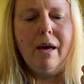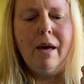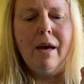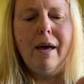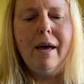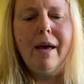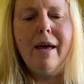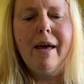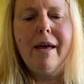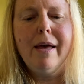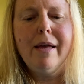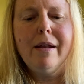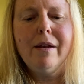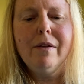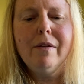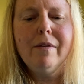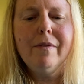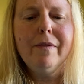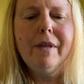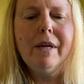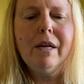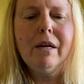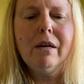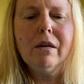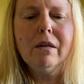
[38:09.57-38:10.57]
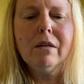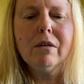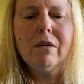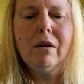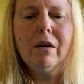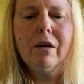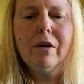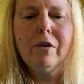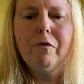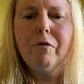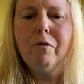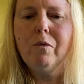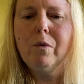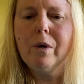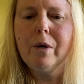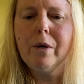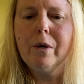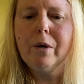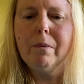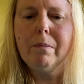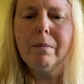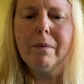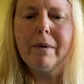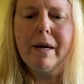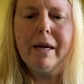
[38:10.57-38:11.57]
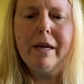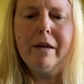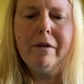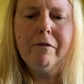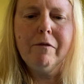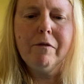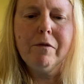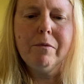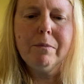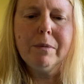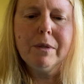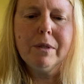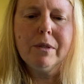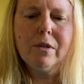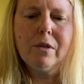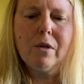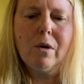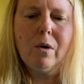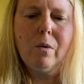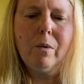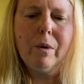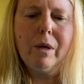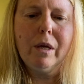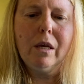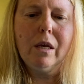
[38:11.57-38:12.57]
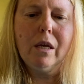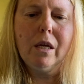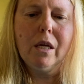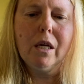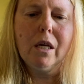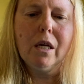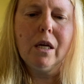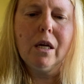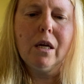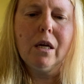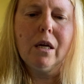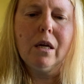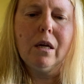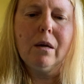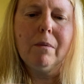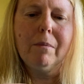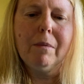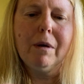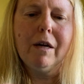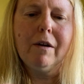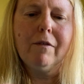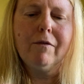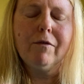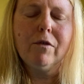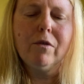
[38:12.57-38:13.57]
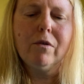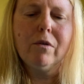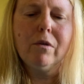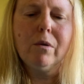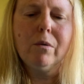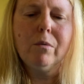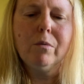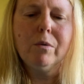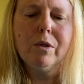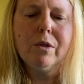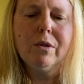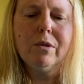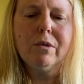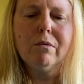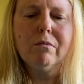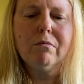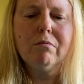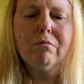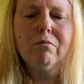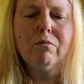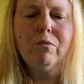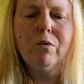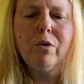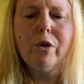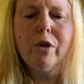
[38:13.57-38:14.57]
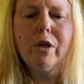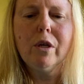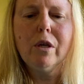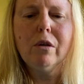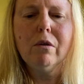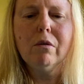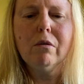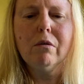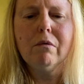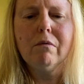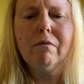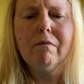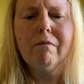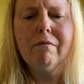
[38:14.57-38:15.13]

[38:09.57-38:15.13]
And then I kind of wanted a break from sewing after I was working on